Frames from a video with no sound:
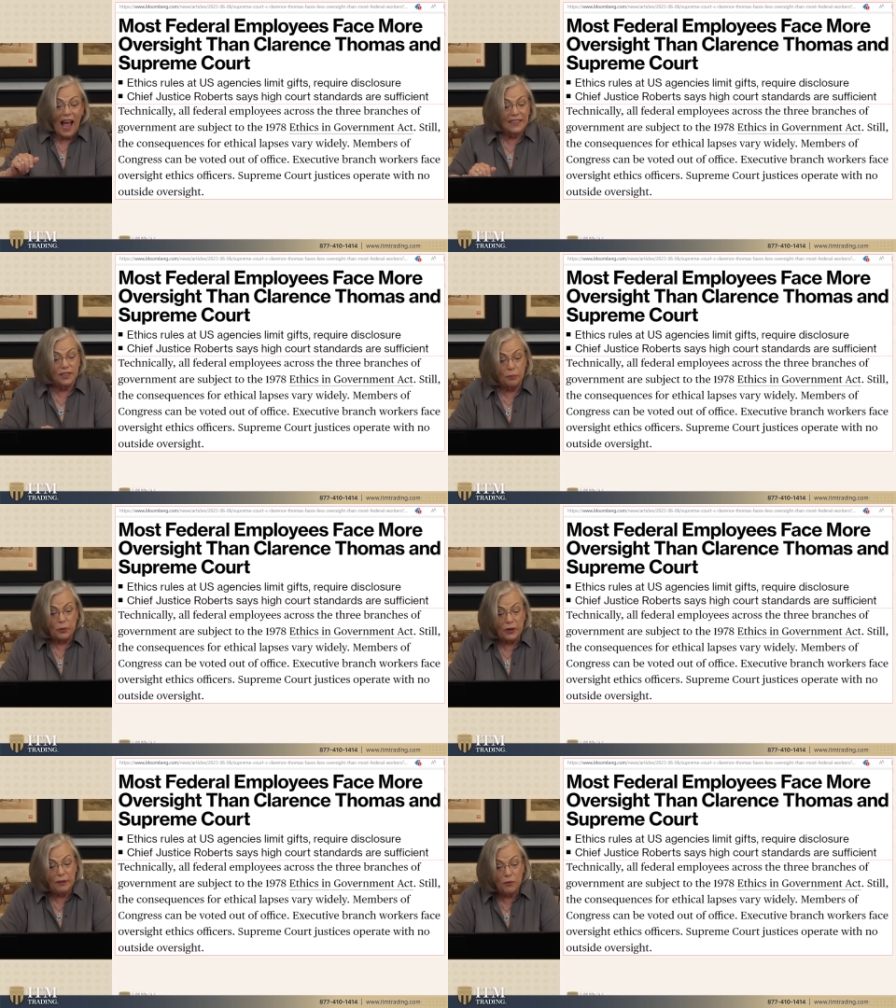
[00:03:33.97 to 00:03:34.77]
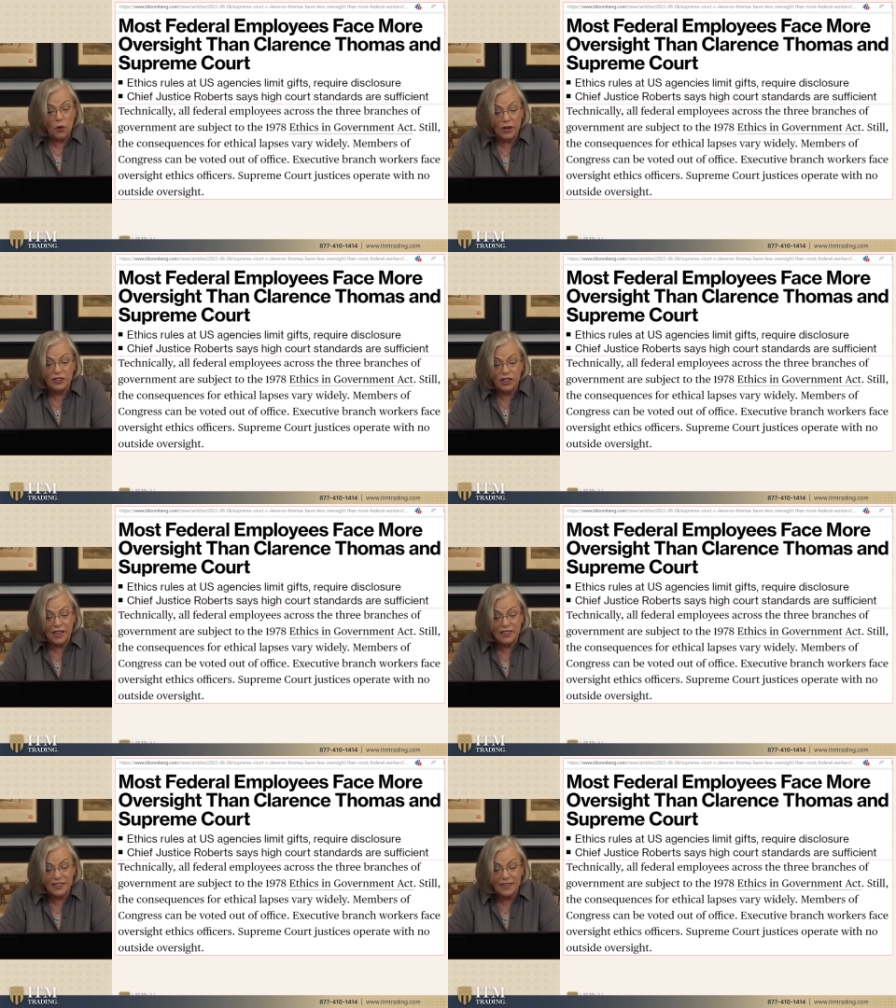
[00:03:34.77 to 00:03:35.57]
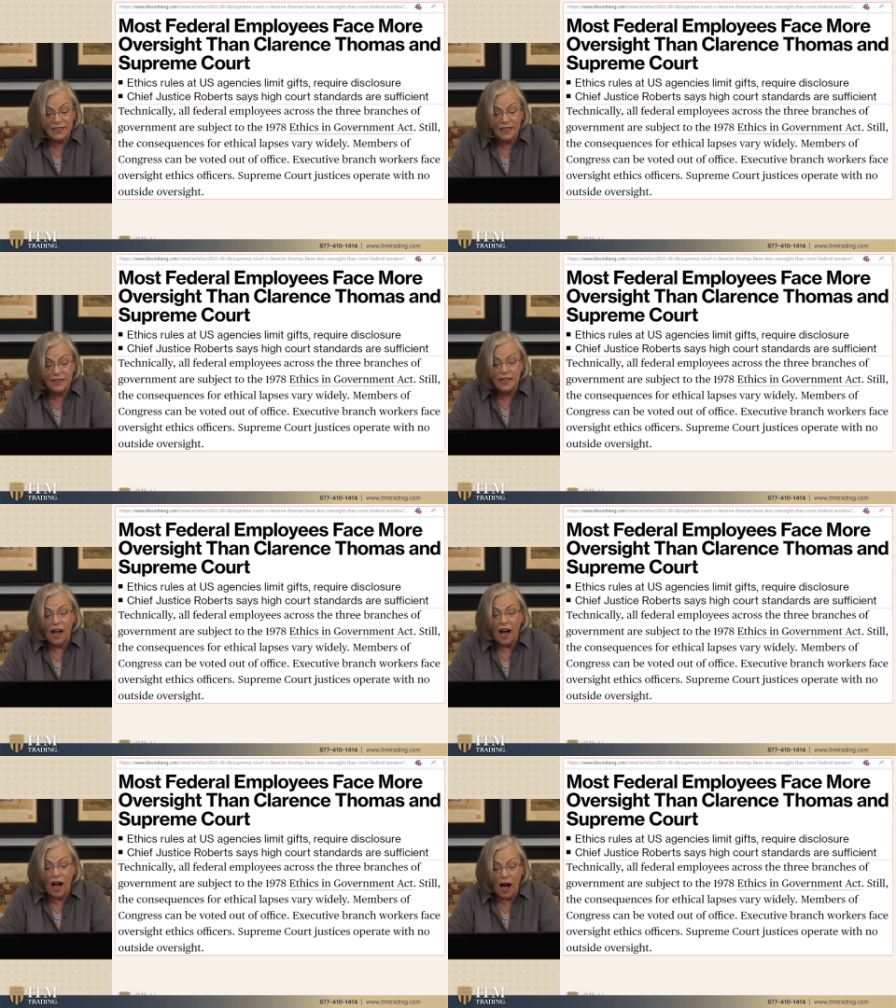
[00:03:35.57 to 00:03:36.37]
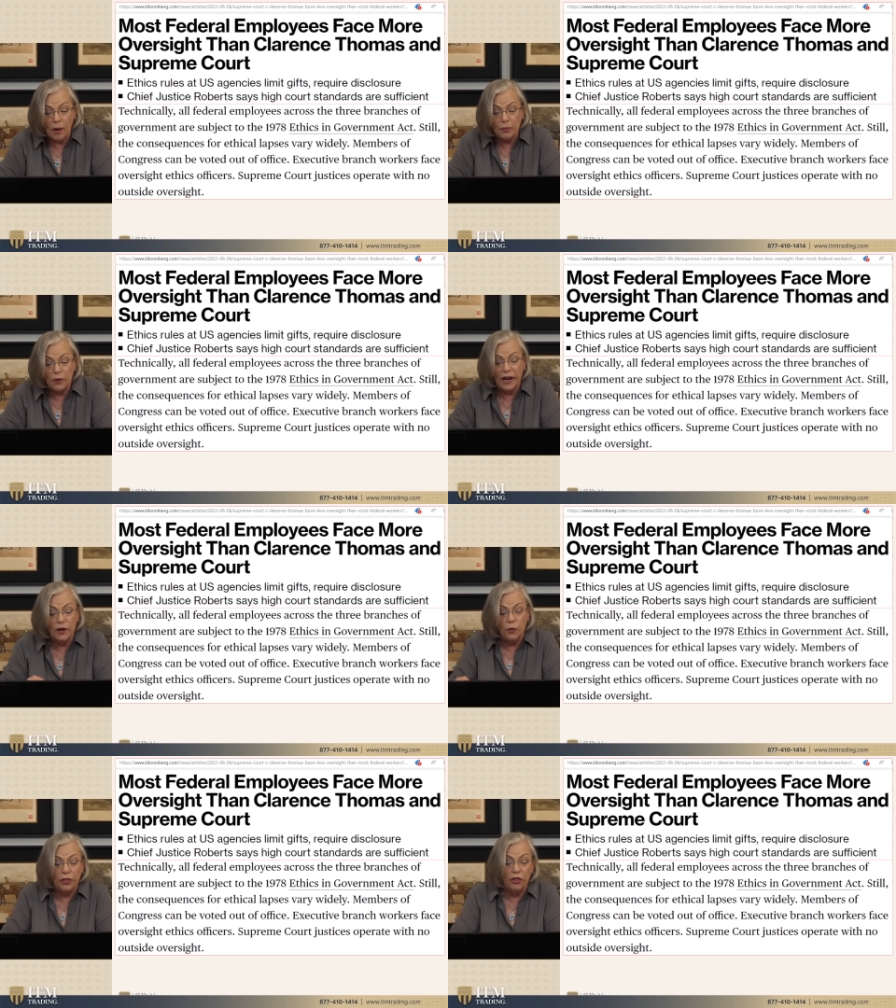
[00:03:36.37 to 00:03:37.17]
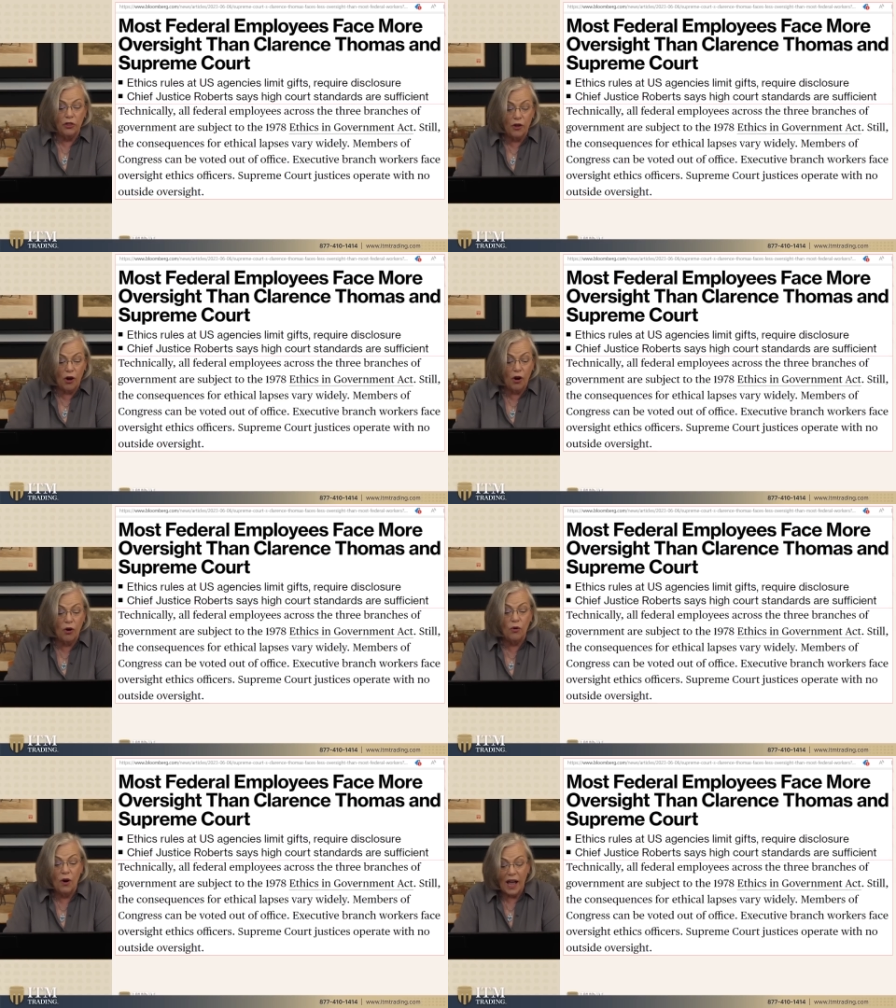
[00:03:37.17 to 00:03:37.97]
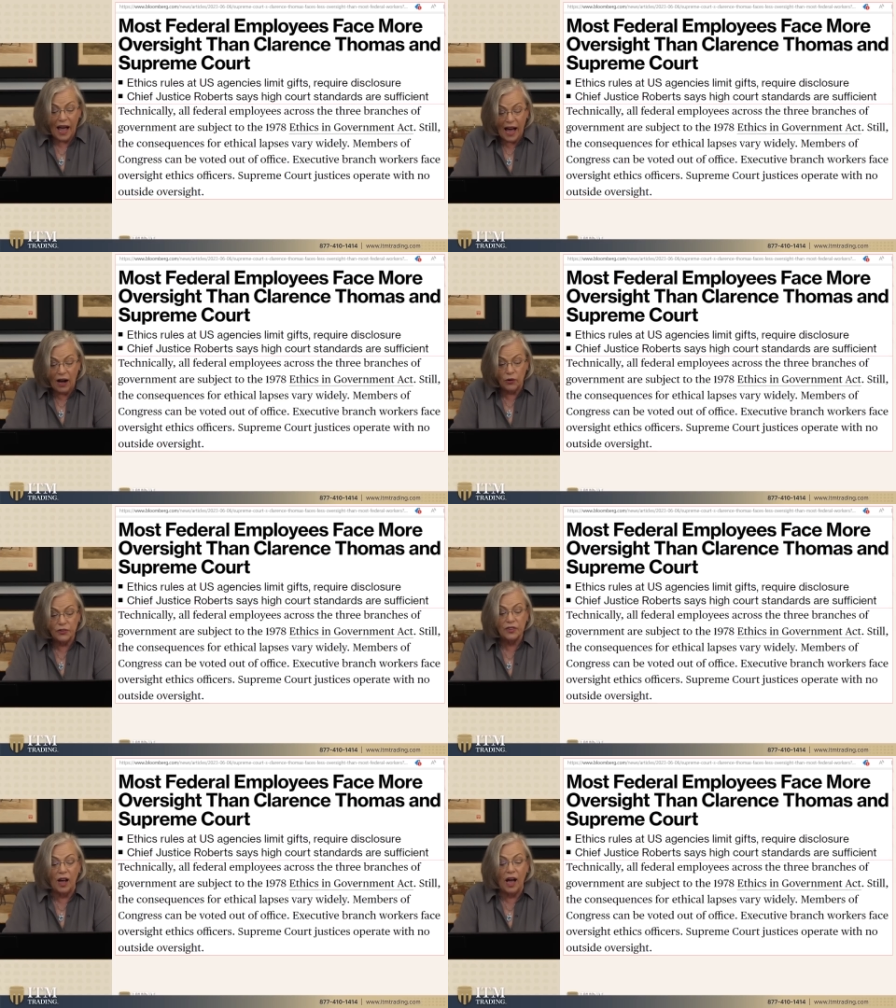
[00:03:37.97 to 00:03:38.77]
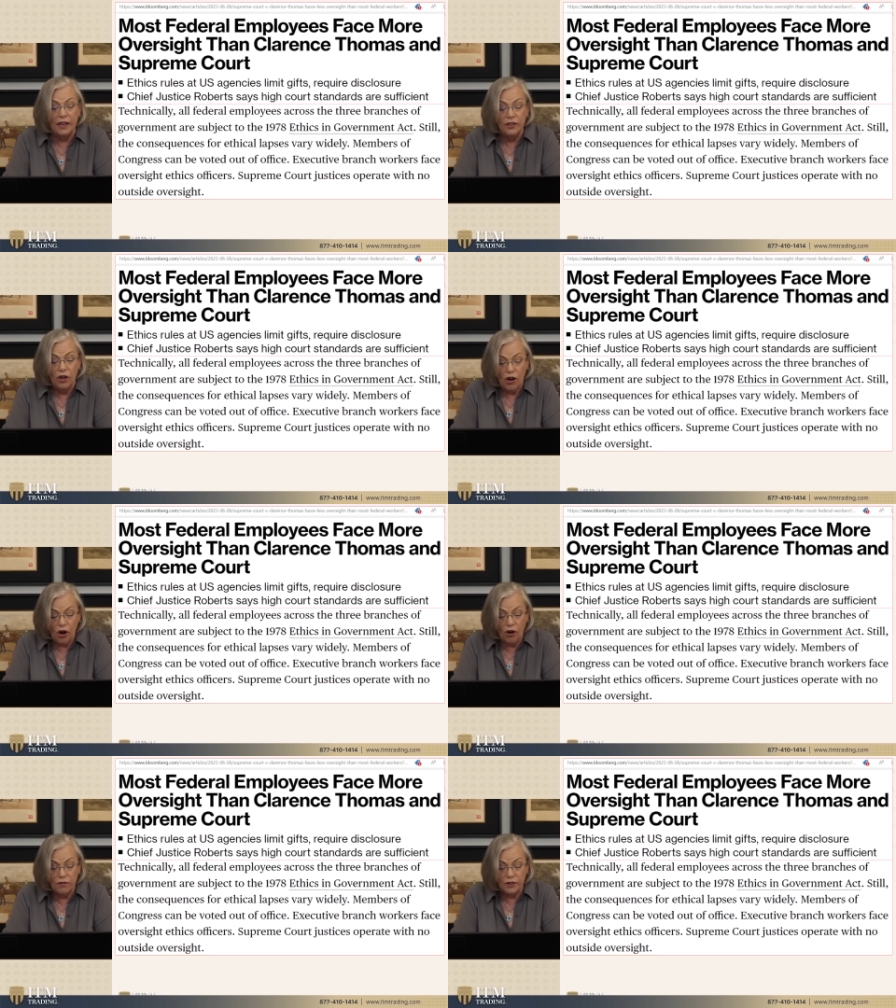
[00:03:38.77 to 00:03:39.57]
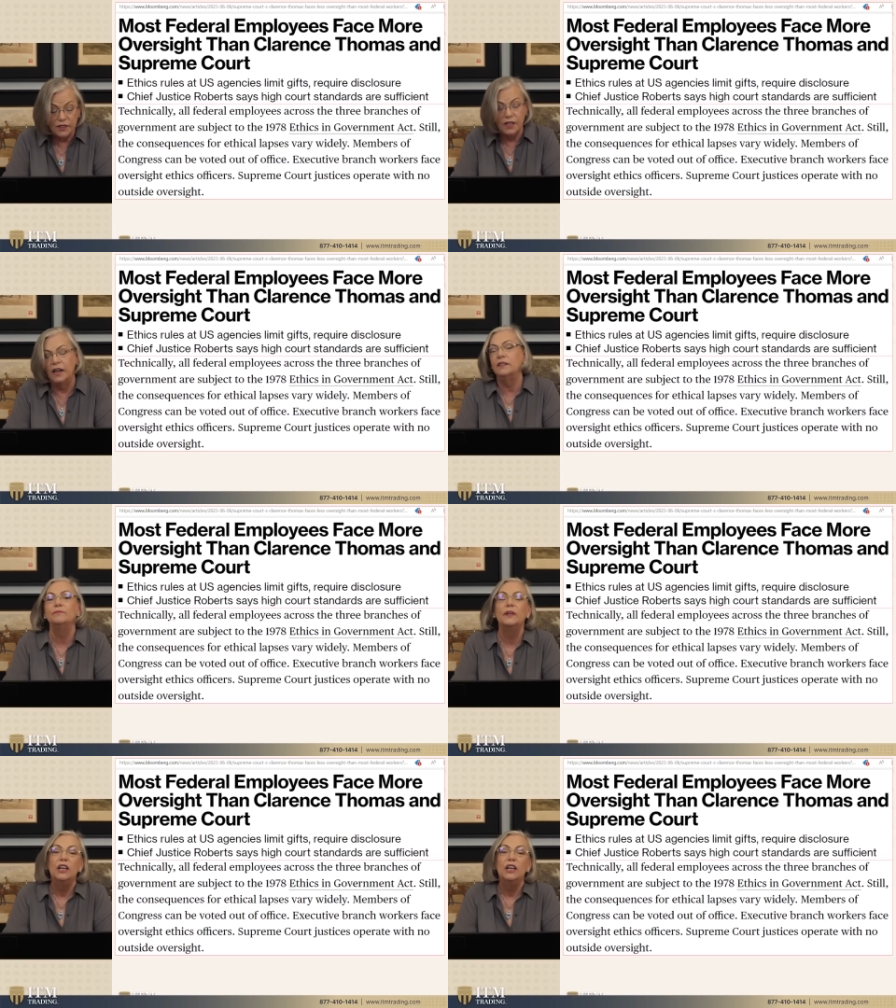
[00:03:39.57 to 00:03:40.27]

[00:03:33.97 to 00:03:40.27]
And Supreme Court justices operate with no outside oversight.